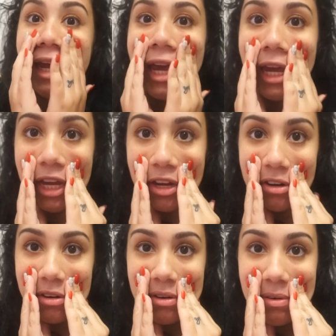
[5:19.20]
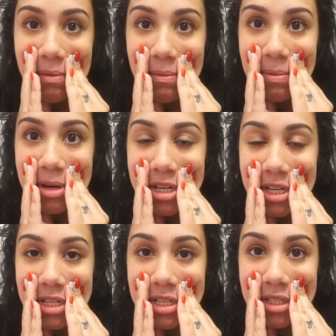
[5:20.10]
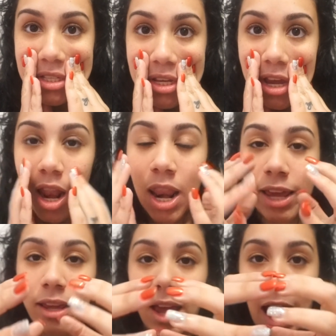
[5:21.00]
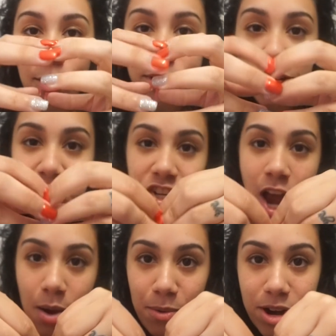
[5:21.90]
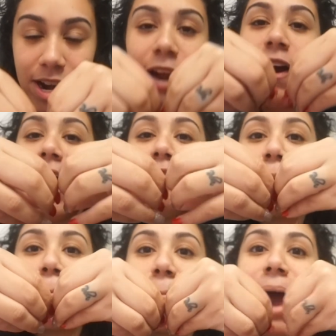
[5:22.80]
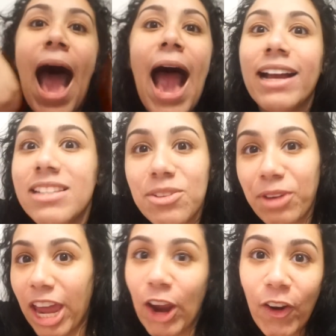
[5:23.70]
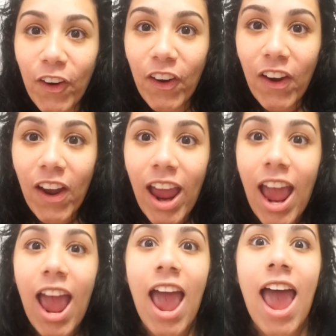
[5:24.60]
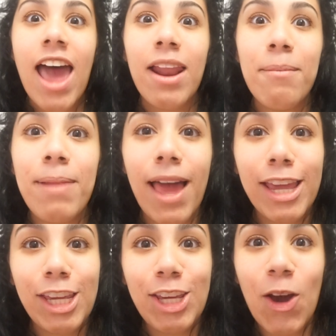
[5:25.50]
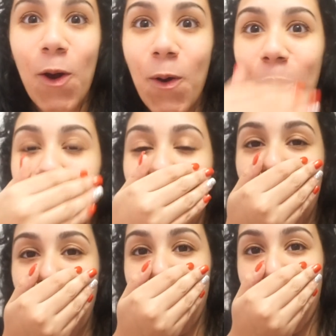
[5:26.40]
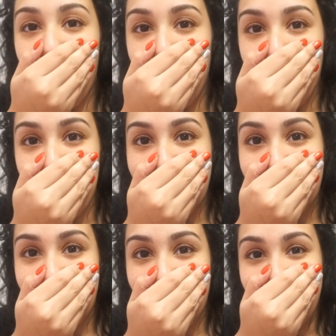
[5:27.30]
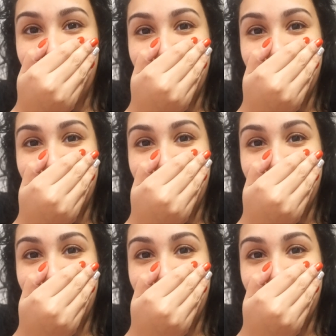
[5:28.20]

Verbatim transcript: hair was, like, I would take a shower and I'll have, like, packs of hair and I'm like, yo, oh my God.